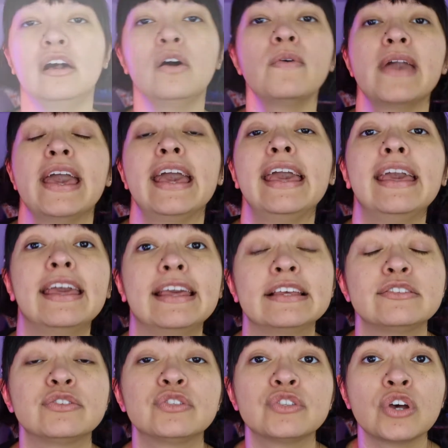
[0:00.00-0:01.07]
Okay,
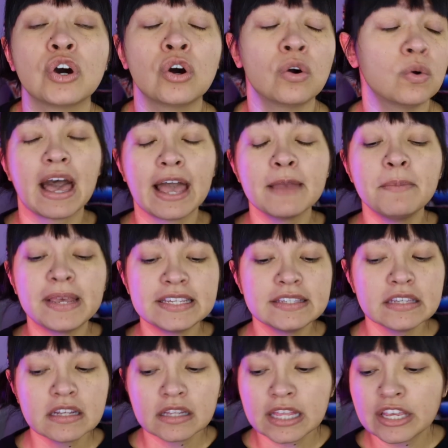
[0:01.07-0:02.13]
so I
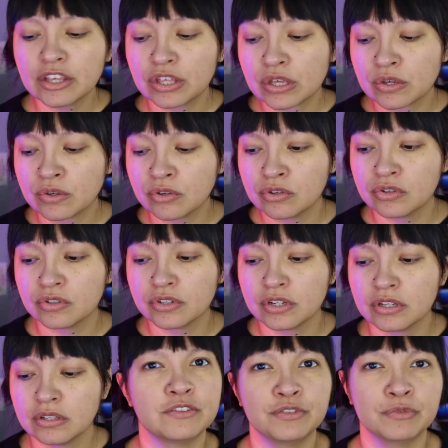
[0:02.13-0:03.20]
basically
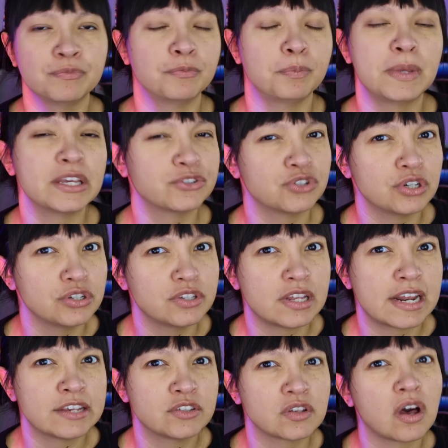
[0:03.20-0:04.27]
used different pictures that
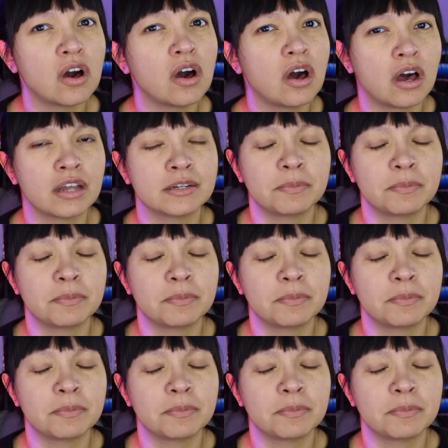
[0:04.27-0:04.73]
I saw on